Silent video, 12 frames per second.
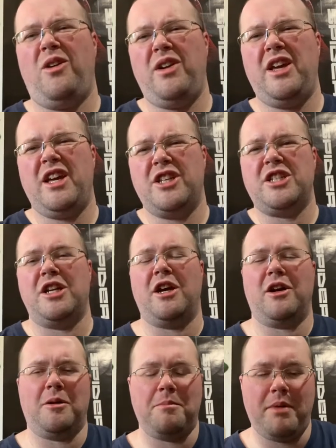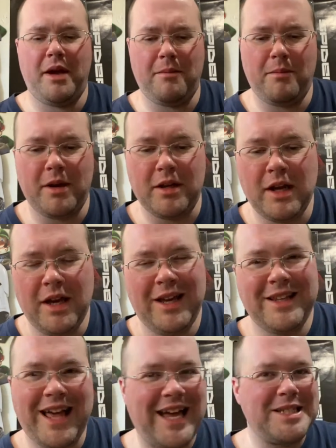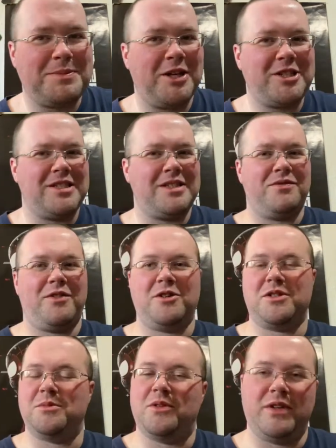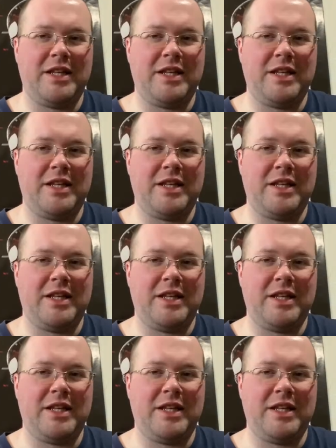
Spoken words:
it hits you here a bit, but not as much as the first movie.